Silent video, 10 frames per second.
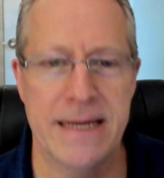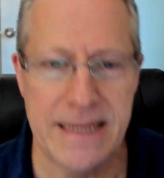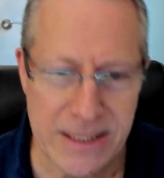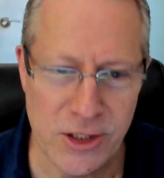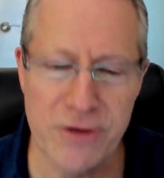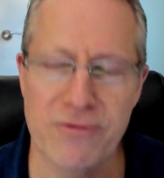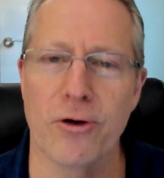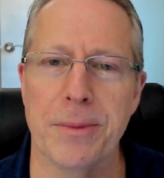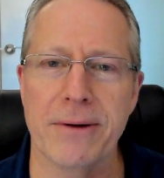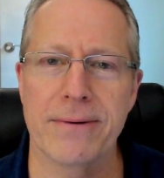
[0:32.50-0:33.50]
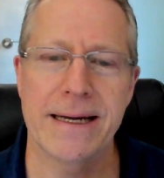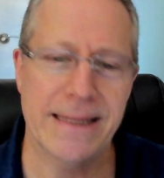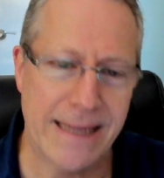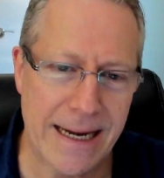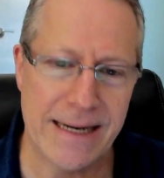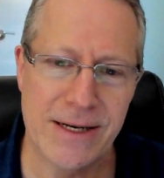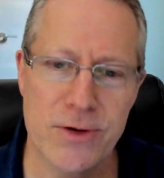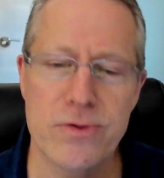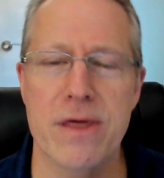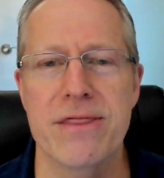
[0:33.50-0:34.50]
It's good for me, right? You got to
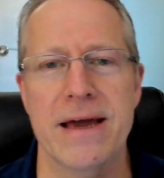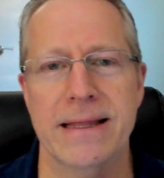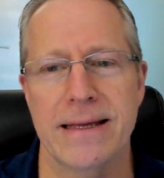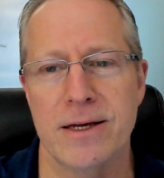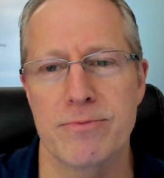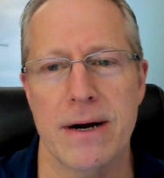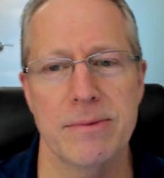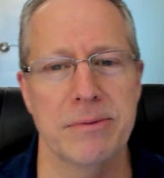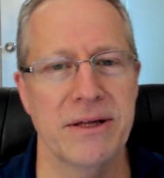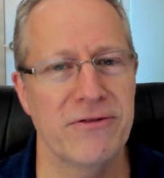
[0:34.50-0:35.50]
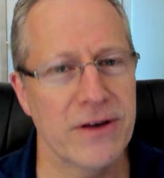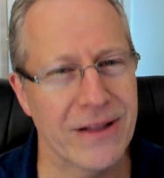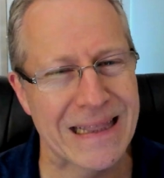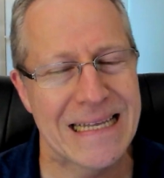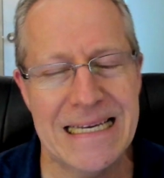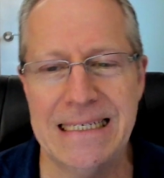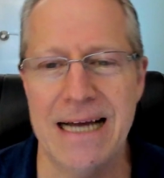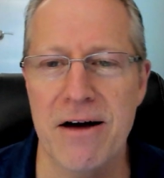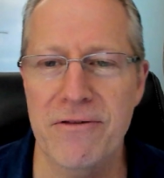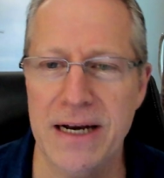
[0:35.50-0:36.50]
do the thing that you probably feel the least
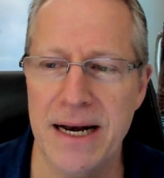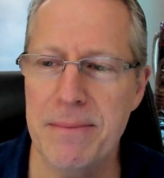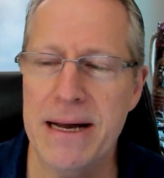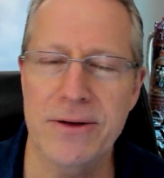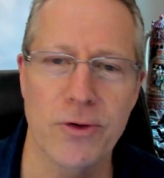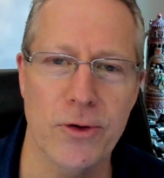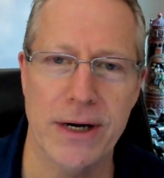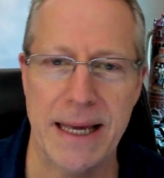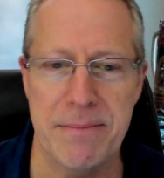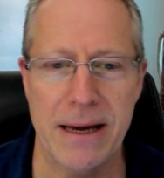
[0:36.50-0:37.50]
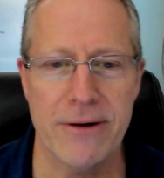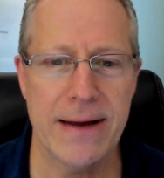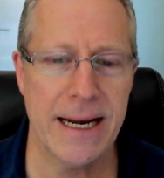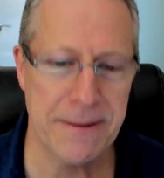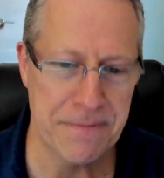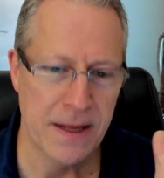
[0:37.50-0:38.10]
confident about in order to get better at it.